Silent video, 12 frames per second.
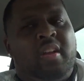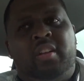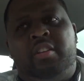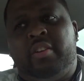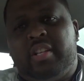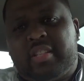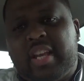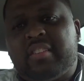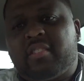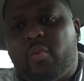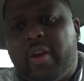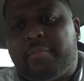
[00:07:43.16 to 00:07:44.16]
You can taste
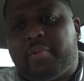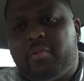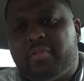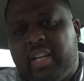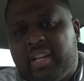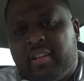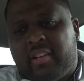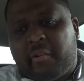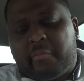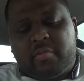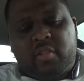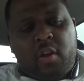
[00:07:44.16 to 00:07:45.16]
the whey protein in there.
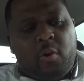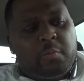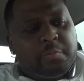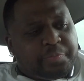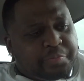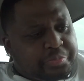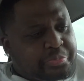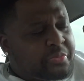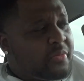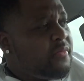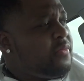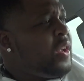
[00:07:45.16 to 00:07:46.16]
So
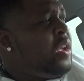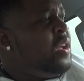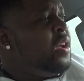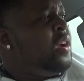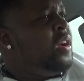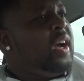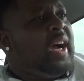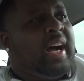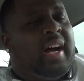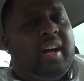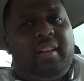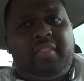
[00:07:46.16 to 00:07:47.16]

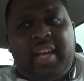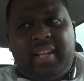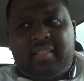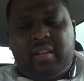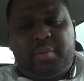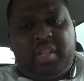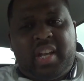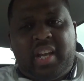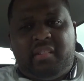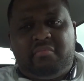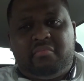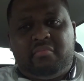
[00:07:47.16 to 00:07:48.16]
that's something
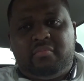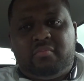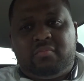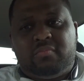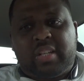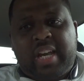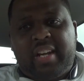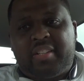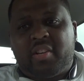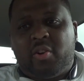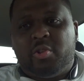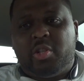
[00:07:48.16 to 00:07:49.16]
that kind of
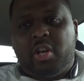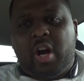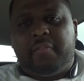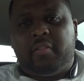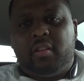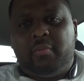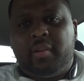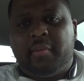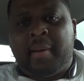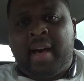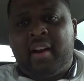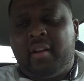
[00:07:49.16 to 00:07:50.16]
turns you off a little bit
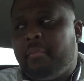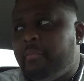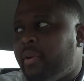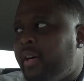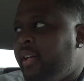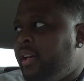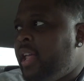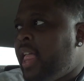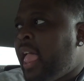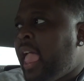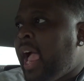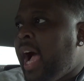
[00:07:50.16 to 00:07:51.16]
about it, but
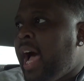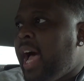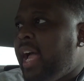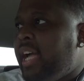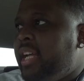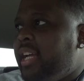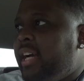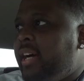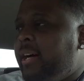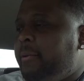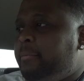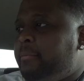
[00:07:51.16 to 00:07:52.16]

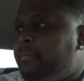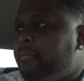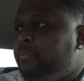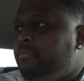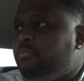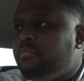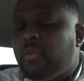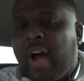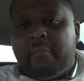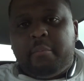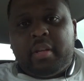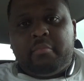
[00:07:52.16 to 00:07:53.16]

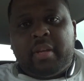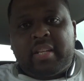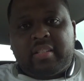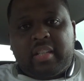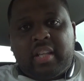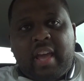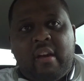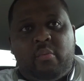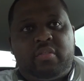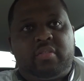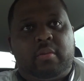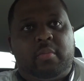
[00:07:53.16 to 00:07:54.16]
I've been mixing that
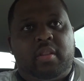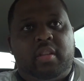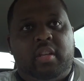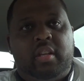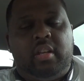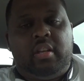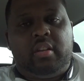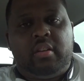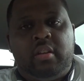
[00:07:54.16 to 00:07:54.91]
with some of the